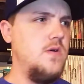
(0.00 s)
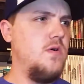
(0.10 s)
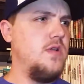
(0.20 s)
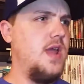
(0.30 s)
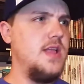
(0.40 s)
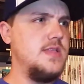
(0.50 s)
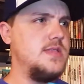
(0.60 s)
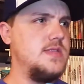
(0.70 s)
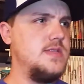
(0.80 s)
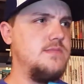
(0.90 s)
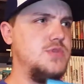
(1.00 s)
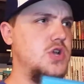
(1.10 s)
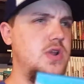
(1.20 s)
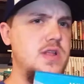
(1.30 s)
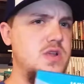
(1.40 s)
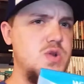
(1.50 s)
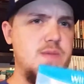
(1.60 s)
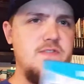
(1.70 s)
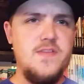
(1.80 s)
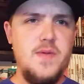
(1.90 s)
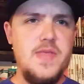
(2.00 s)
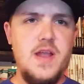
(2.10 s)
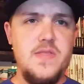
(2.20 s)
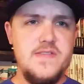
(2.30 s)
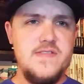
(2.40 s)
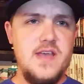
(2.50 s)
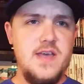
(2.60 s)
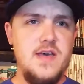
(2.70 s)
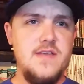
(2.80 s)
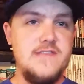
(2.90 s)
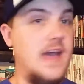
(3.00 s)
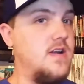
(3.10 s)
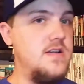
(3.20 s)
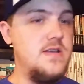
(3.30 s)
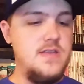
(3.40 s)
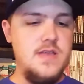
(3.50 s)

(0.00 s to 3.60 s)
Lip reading: or Nights Journey into Dreams, or something like that on the Sega Saturn.